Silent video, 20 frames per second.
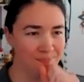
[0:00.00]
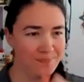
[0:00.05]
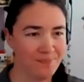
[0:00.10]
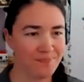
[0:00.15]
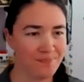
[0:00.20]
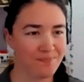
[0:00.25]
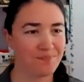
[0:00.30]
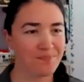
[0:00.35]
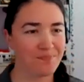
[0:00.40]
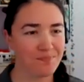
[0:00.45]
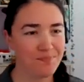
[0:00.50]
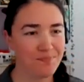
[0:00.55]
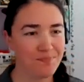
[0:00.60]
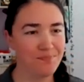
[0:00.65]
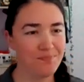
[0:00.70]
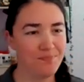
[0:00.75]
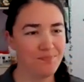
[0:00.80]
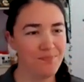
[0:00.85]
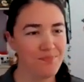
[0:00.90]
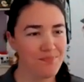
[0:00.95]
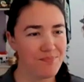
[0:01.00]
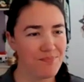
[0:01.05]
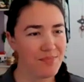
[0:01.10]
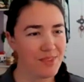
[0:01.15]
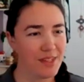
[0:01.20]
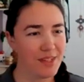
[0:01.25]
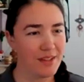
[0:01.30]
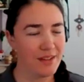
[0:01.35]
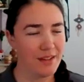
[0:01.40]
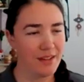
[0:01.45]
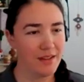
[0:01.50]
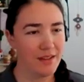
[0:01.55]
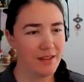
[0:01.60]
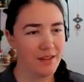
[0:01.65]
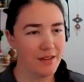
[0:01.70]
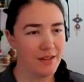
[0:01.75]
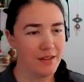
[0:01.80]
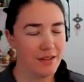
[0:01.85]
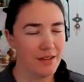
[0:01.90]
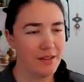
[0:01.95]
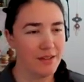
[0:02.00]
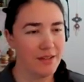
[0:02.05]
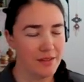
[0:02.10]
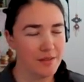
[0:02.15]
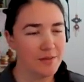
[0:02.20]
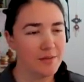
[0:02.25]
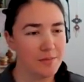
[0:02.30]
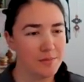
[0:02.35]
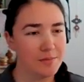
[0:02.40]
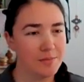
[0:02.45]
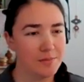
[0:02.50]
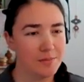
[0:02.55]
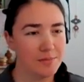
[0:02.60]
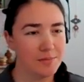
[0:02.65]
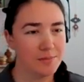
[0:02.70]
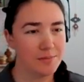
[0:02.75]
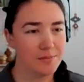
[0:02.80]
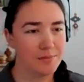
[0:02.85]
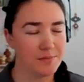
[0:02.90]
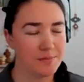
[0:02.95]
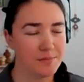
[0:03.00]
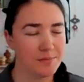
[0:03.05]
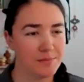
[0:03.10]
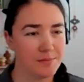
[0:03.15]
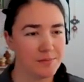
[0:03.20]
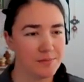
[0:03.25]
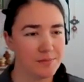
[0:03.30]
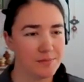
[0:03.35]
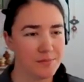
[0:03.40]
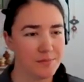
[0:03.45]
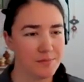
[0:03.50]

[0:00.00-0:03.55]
(silent)